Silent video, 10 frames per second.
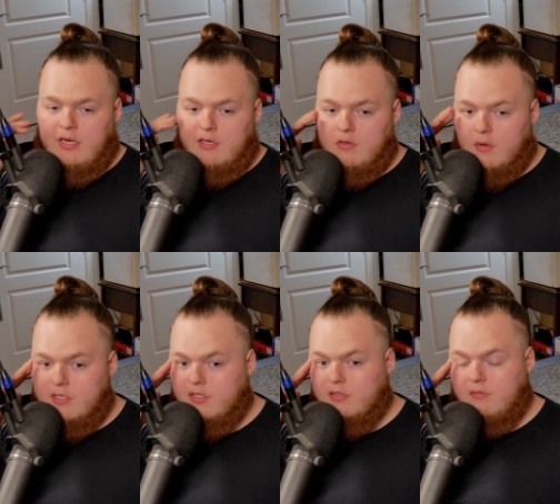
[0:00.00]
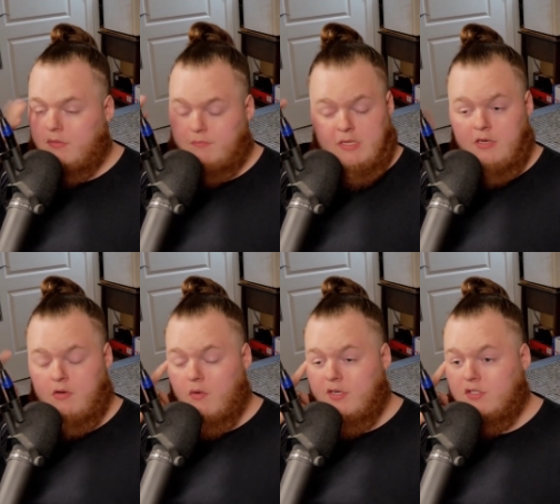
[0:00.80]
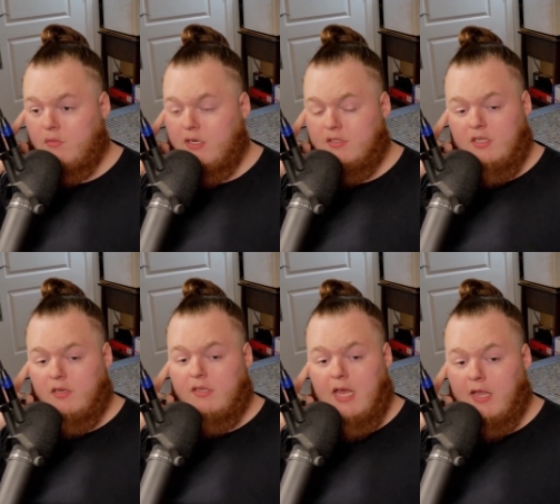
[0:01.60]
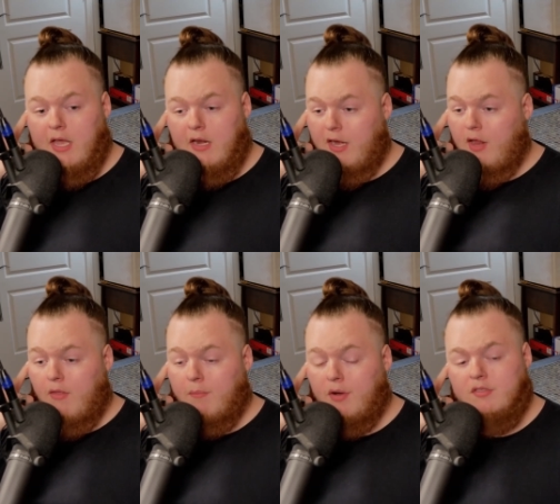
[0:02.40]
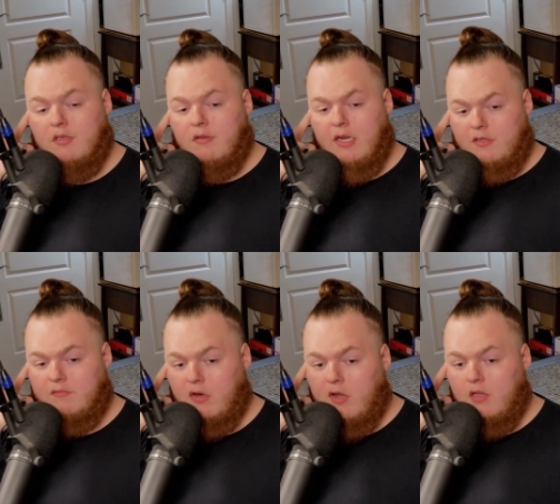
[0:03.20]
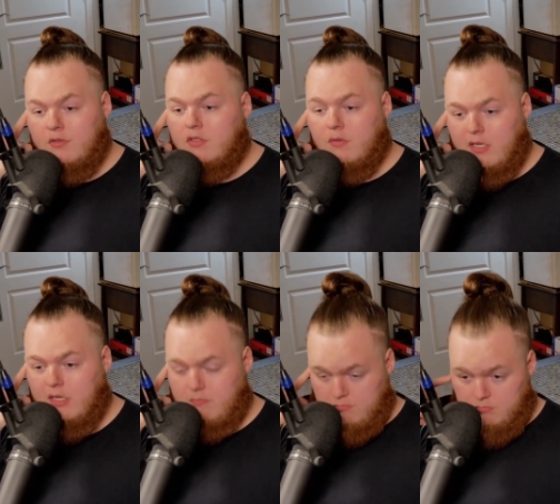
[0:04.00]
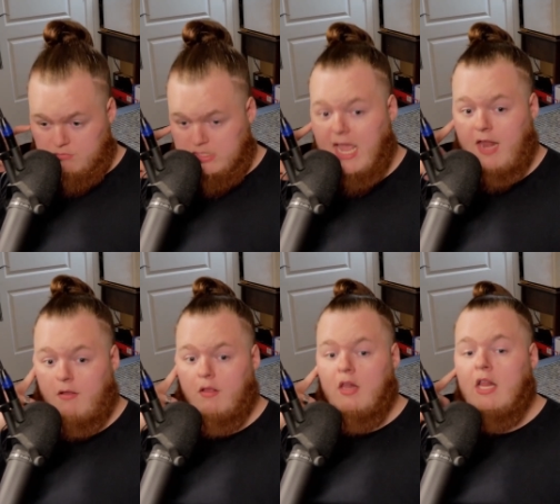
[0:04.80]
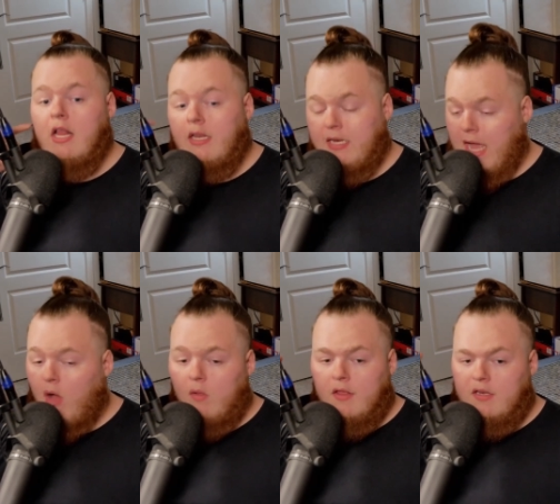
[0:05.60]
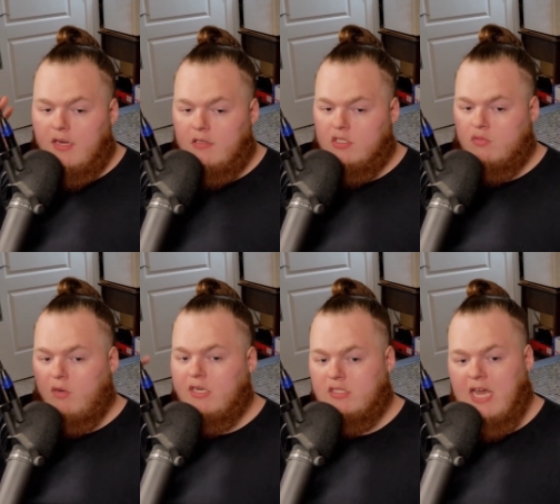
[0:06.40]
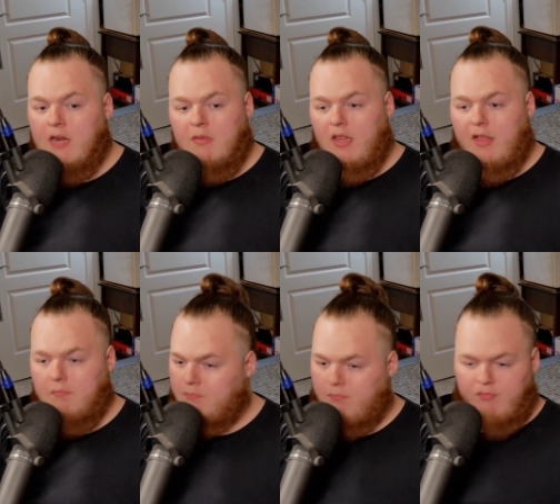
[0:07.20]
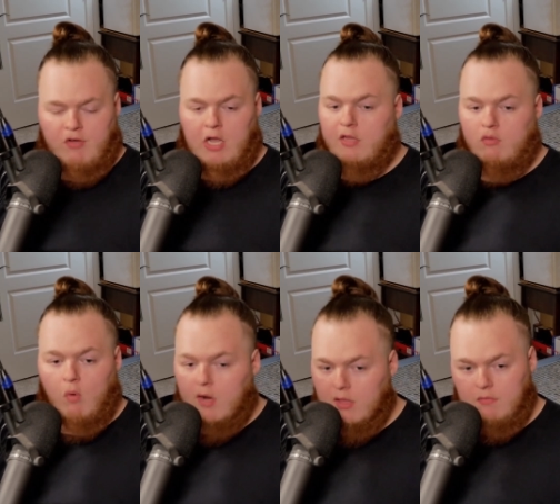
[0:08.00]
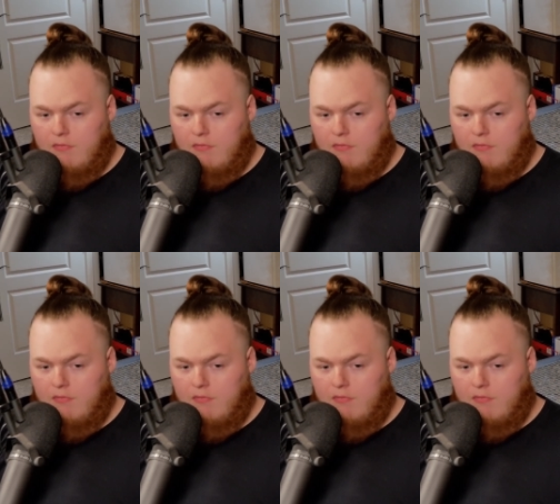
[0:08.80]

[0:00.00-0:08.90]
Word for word: Itadori's just Itadori just witnessed it yet again. Another person that he's very close to dead. Not only did he just witness Nanami like fucking 20,